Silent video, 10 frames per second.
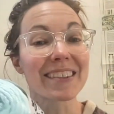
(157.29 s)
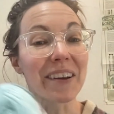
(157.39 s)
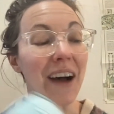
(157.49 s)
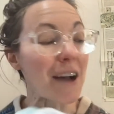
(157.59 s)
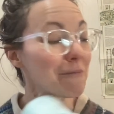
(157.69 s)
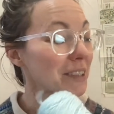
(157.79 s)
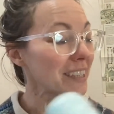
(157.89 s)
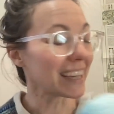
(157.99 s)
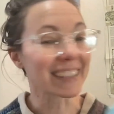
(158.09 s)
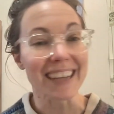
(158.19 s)
So I'm really
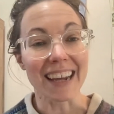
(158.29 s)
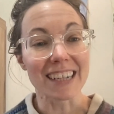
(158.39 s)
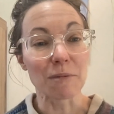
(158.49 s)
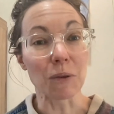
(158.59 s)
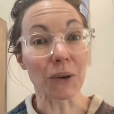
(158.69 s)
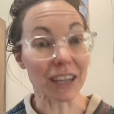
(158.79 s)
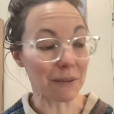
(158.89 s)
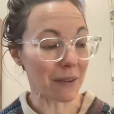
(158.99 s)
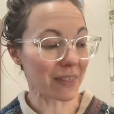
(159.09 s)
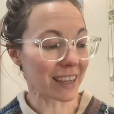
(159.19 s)
excited to be working
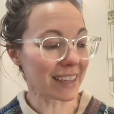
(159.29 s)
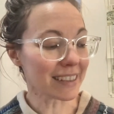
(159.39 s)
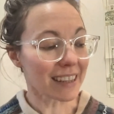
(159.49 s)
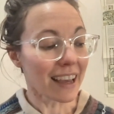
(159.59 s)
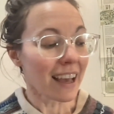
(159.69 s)
with these.